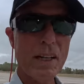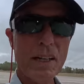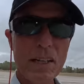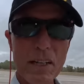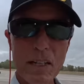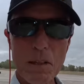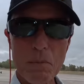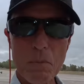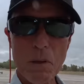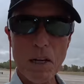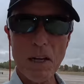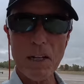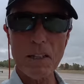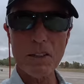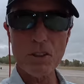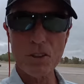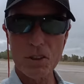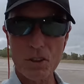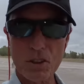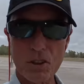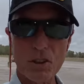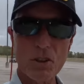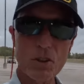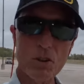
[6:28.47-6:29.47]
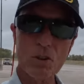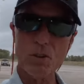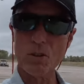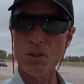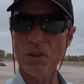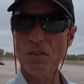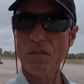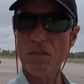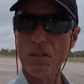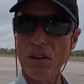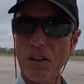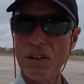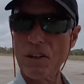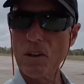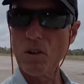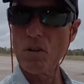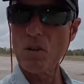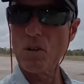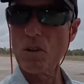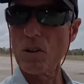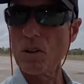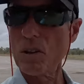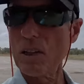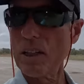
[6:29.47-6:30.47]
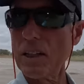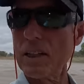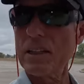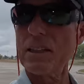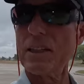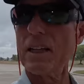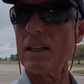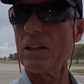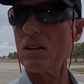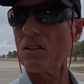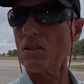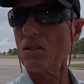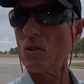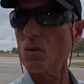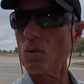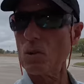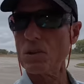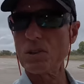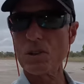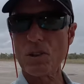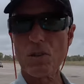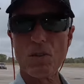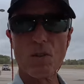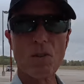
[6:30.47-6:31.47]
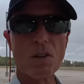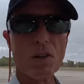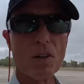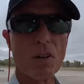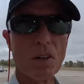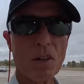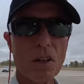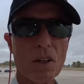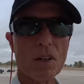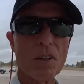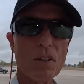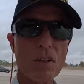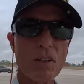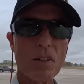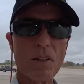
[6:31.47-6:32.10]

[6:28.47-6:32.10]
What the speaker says: anybody should do if they go to the lake and they don't know what's going on,